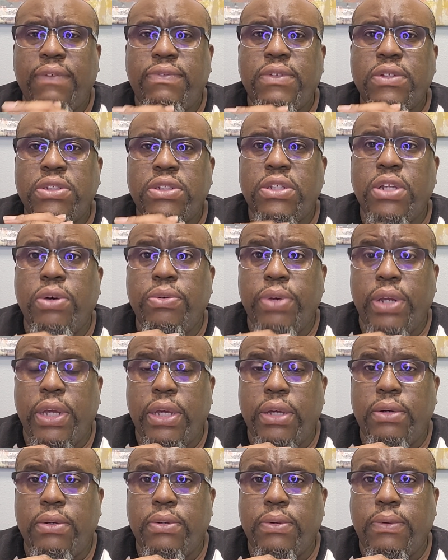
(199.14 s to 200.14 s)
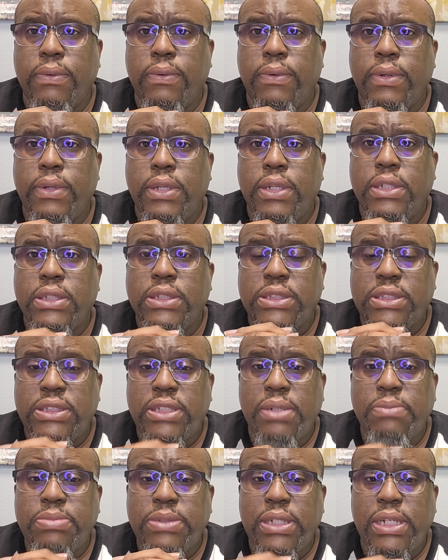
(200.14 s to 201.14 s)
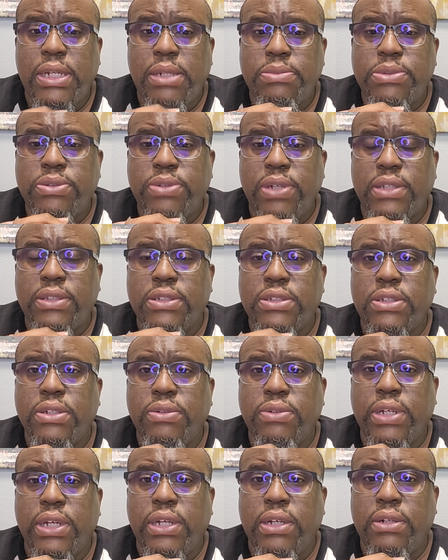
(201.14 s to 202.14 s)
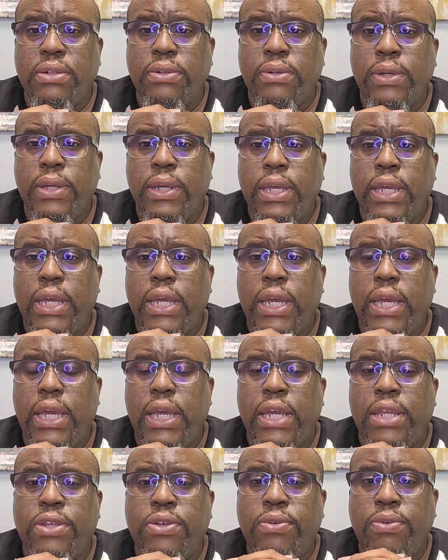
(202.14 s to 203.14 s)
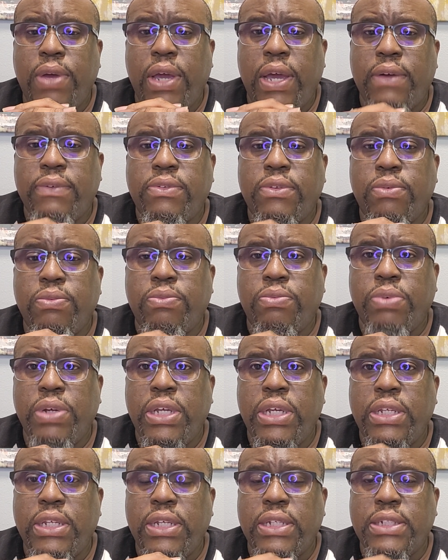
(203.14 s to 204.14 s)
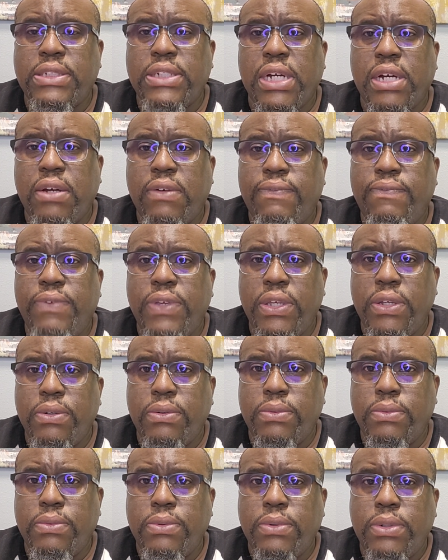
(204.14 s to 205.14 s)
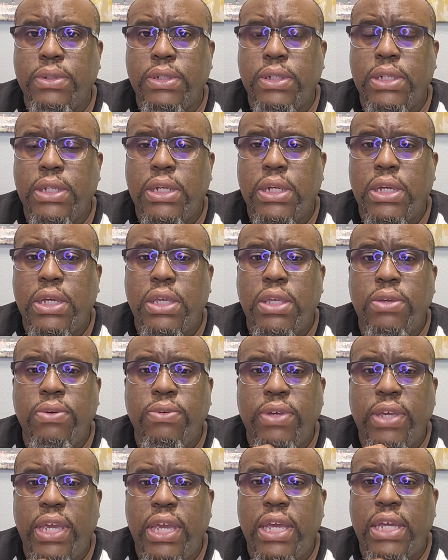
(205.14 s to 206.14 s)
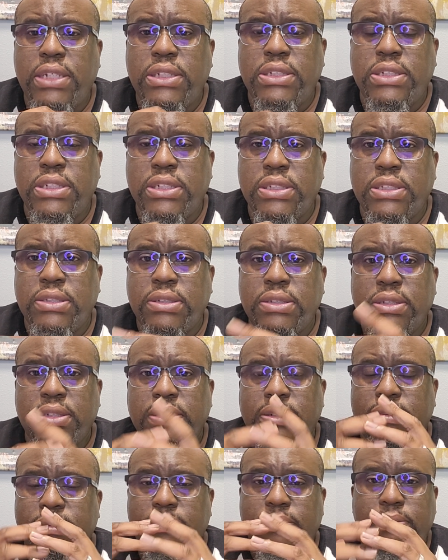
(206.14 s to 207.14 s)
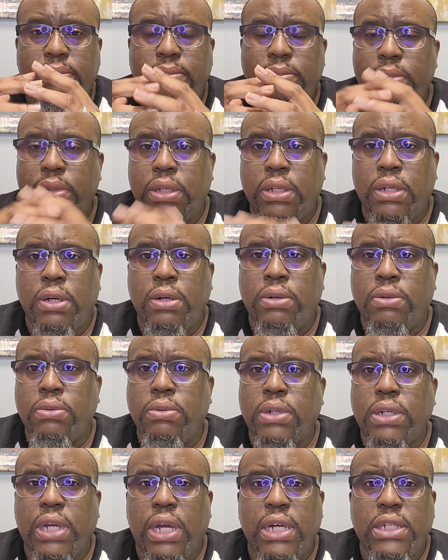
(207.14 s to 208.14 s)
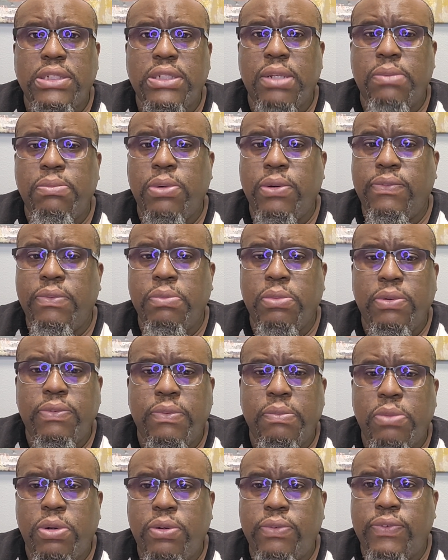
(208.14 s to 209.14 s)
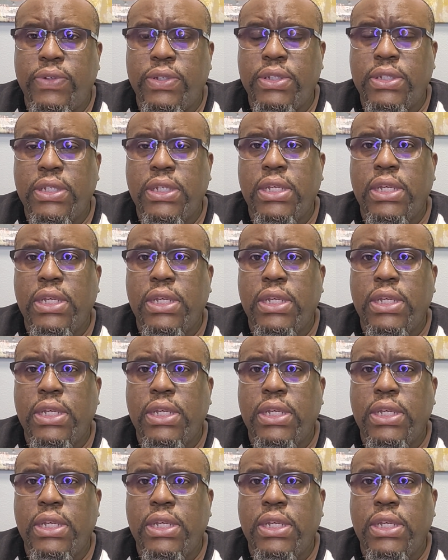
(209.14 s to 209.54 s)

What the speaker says: slow down. Sometimes you have to slow down and you have to read the entire field. You can't just constantly moving